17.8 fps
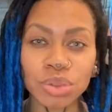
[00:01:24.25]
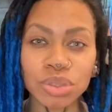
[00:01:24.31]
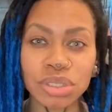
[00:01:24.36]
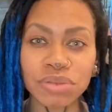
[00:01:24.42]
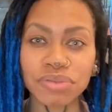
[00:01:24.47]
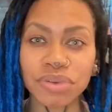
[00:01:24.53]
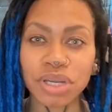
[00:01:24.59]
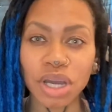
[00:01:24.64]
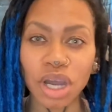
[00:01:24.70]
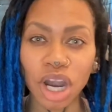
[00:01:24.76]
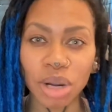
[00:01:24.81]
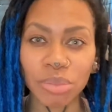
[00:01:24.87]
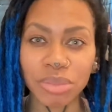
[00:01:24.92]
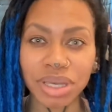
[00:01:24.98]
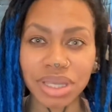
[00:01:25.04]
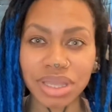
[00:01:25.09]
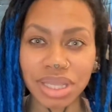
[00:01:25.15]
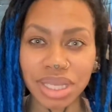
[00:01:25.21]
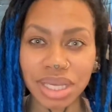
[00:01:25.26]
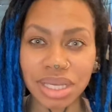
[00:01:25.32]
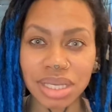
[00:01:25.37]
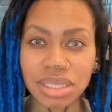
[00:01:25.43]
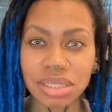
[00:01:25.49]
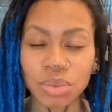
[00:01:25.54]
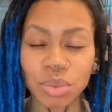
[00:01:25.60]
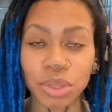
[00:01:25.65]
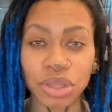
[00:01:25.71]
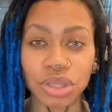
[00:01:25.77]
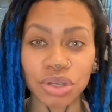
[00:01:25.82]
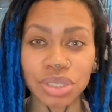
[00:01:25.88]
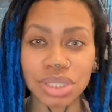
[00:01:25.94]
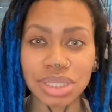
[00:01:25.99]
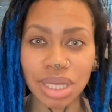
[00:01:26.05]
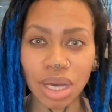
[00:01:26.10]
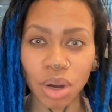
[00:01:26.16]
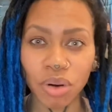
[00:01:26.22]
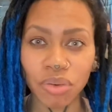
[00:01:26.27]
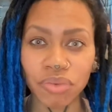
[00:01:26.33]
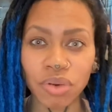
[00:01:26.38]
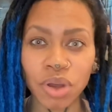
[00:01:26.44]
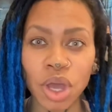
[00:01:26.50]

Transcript: different karmic things with yourself,